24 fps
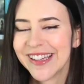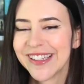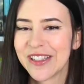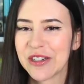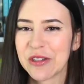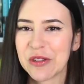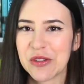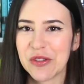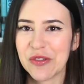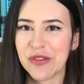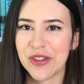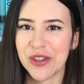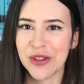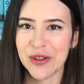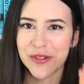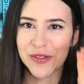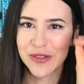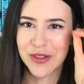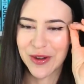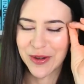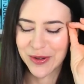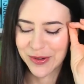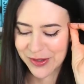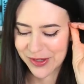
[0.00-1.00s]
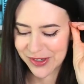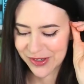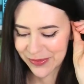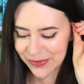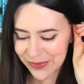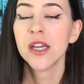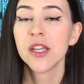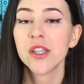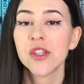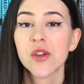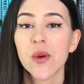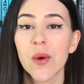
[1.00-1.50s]
There's a few of those.
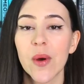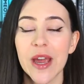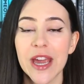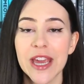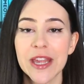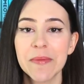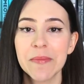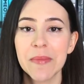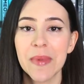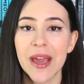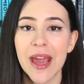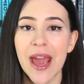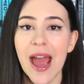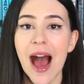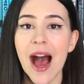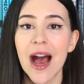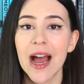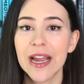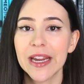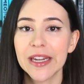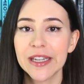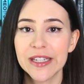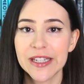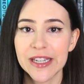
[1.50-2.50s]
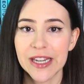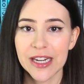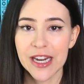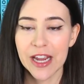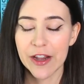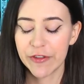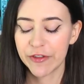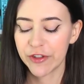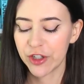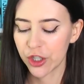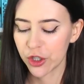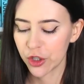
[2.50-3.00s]
So in May, I D N
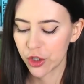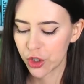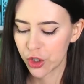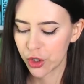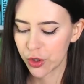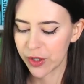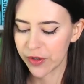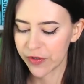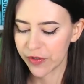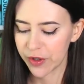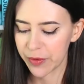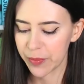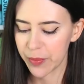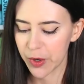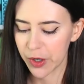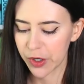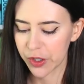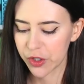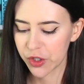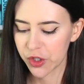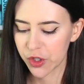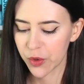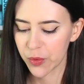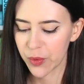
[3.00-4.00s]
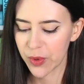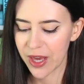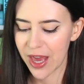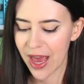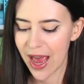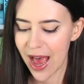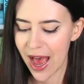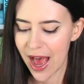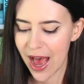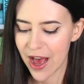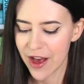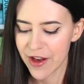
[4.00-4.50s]
F'd two different books. So we
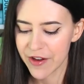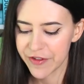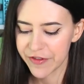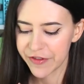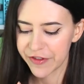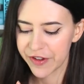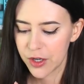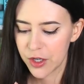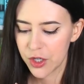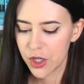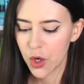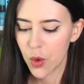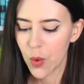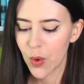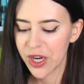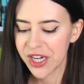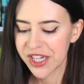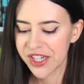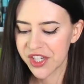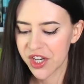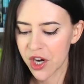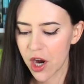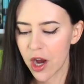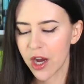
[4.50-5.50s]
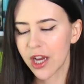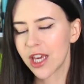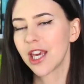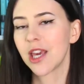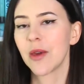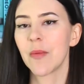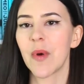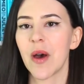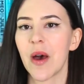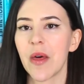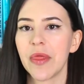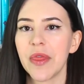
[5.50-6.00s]
have No One Is
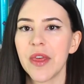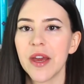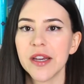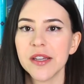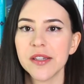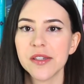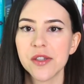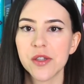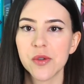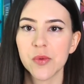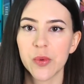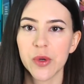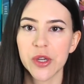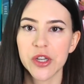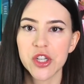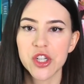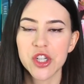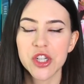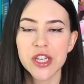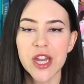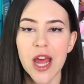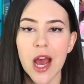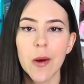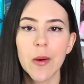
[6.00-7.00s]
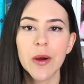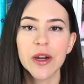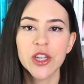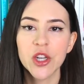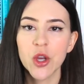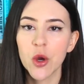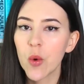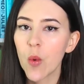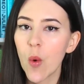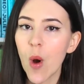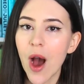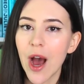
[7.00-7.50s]
Talking About This, which now I
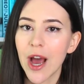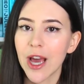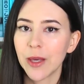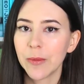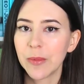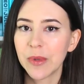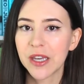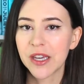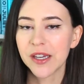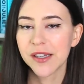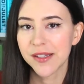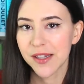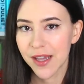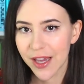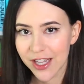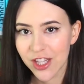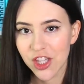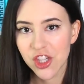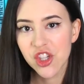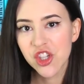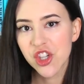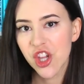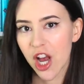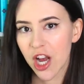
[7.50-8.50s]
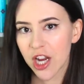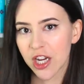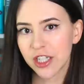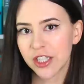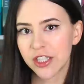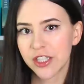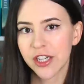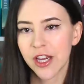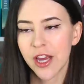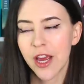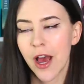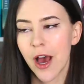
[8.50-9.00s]
know why, because it
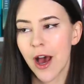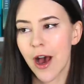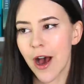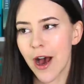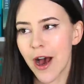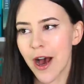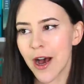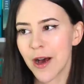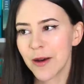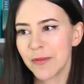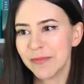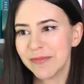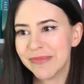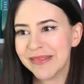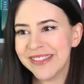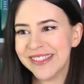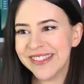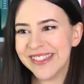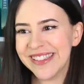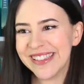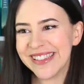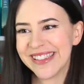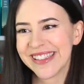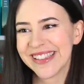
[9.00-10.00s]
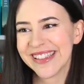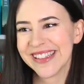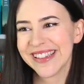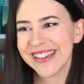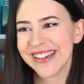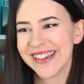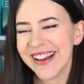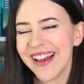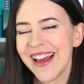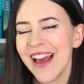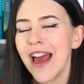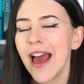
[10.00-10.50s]
sucked. Um,
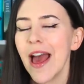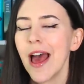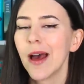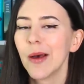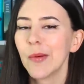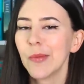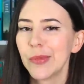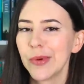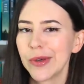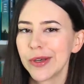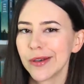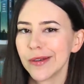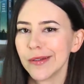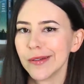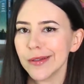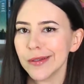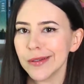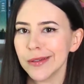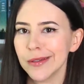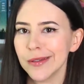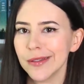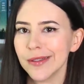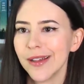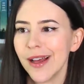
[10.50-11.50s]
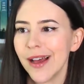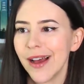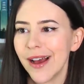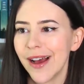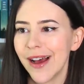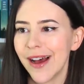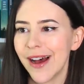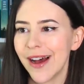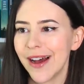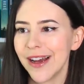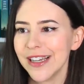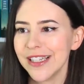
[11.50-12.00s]
being a little
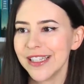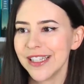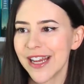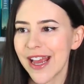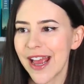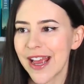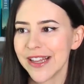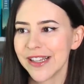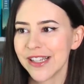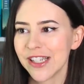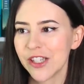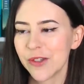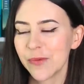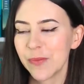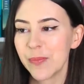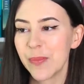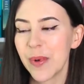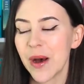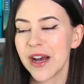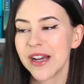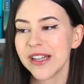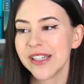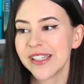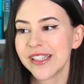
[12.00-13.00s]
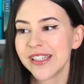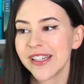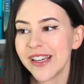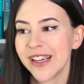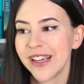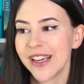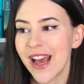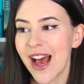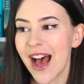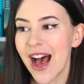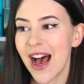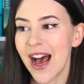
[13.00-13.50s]
uh, intense, but
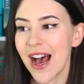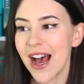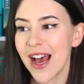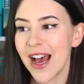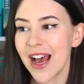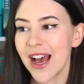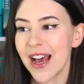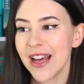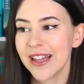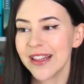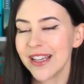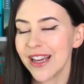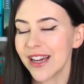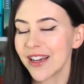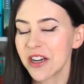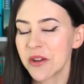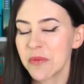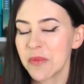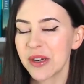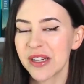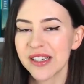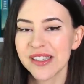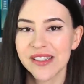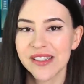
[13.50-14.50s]
uh, the audiobook